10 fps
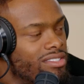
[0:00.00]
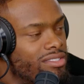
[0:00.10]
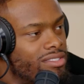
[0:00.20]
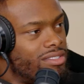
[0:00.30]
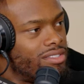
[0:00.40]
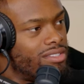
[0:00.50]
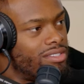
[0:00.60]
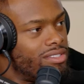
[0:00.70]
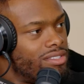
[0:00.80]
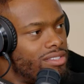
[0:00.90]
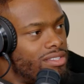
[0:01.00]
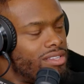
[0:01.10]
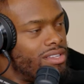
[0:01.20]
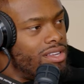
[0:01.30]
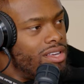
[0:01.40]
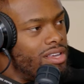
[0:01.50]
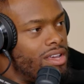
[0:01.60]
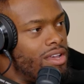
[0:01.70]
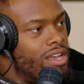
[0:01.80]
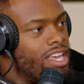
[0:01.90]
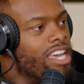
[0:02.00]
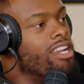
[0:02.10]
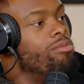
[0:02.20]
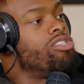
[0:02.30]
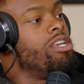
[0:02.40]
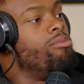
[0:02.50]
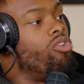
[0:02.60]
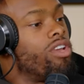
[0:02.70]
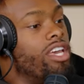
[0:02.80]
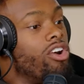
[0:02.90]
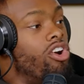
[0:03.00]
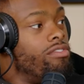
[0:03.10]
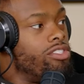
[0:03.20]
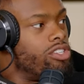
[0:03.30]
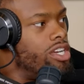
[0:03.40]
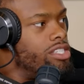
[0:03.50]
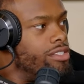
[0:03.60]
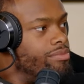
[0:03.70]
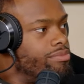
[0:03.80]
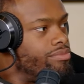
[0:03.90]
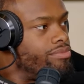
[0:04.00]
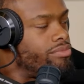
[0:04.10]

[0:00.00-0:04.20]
Like, you know what I mean? Yeah. One of them niggas is free. Getting double team on kickoff is crazy. Nah, I